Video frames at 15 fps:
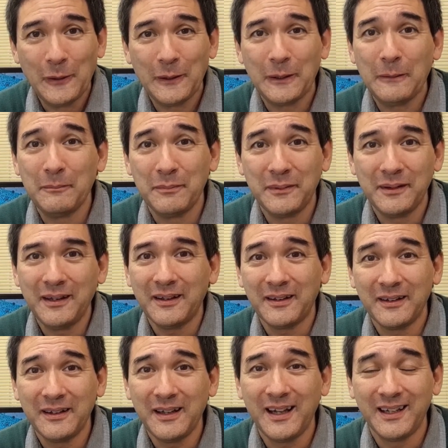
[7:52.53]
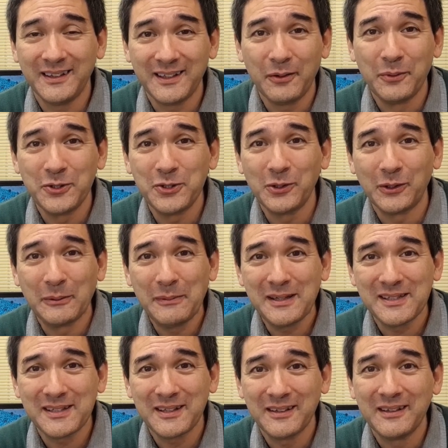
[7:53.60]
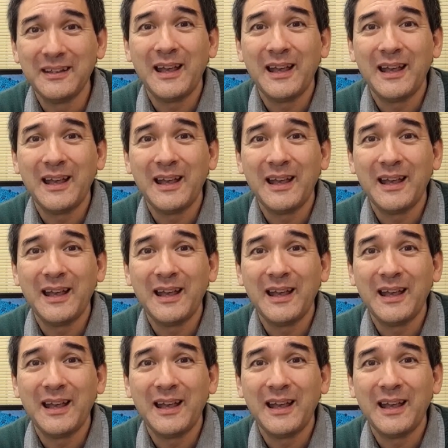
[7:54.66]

Um, yeah, and I wish you all the best.